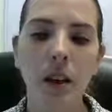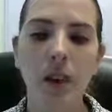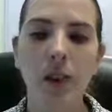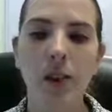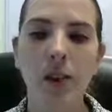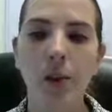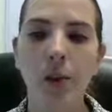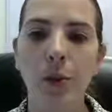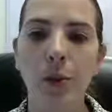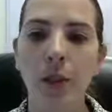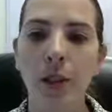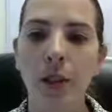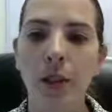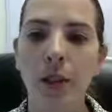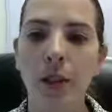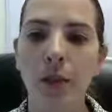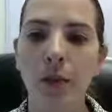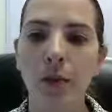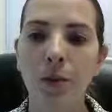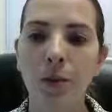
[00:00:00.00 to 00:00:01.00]
So we're going
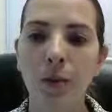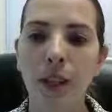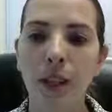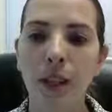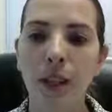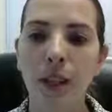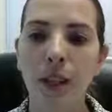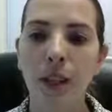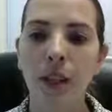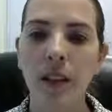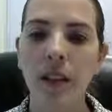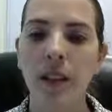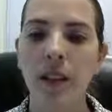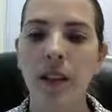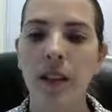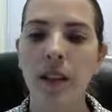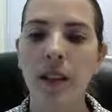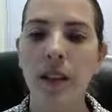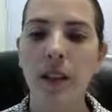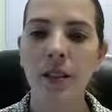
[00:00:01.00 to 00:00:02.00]
to read
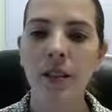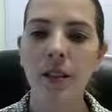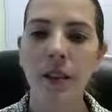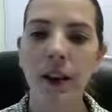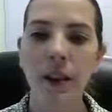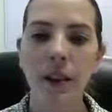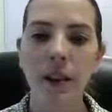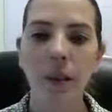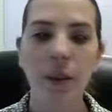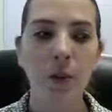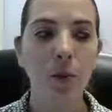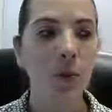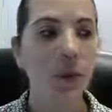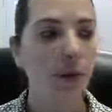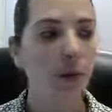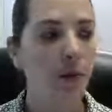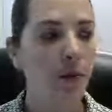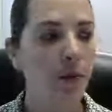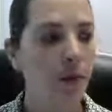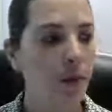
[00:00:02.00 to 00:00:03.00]
this value
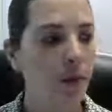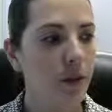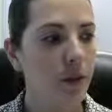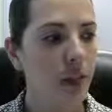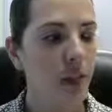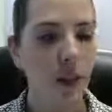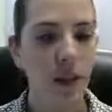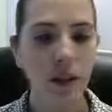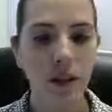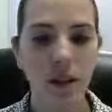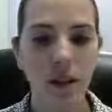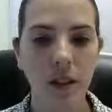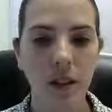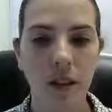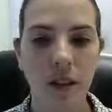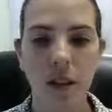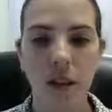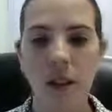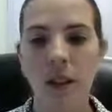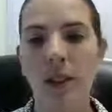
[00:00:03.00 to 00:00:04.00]
150
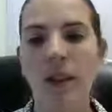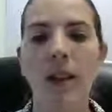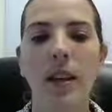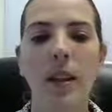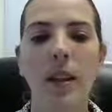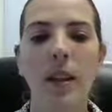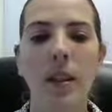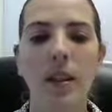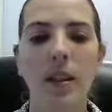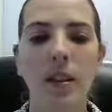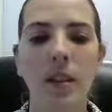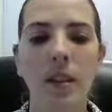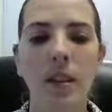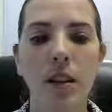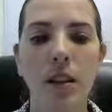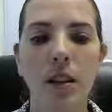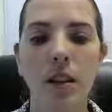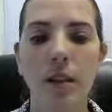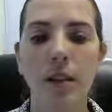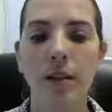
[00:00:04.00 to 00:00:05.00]
into
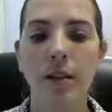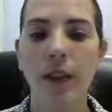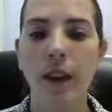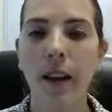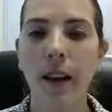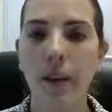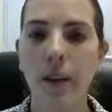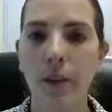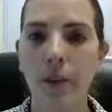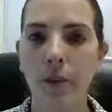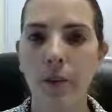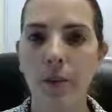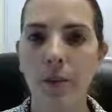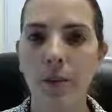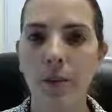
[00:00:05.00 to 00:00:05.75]
current value.